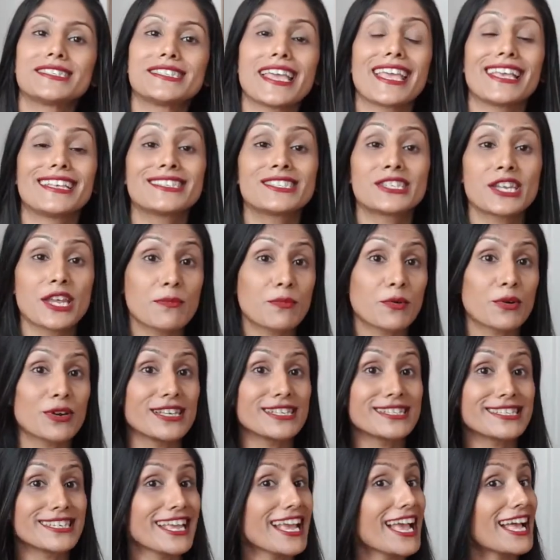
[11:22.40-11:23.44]
say, stay pretty,
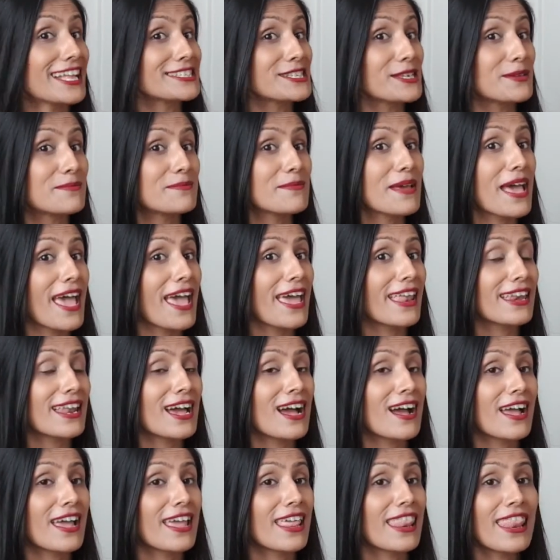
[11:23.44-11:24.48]
stay handsome, and
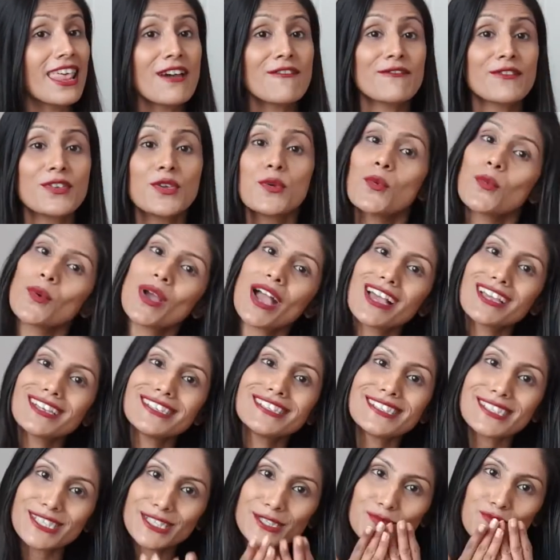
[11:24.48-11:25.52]
I love you
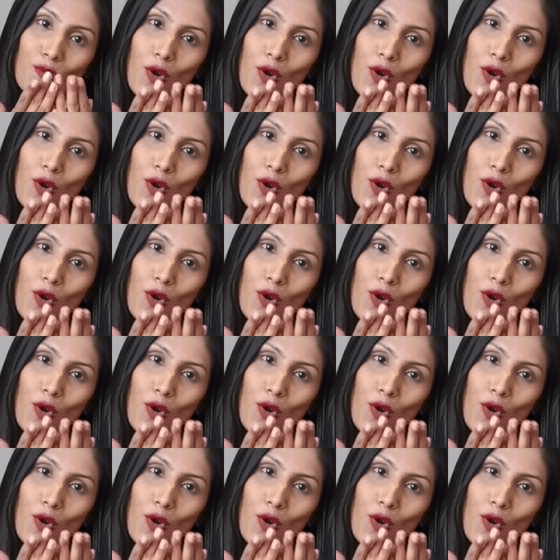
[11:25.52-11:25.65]
guys.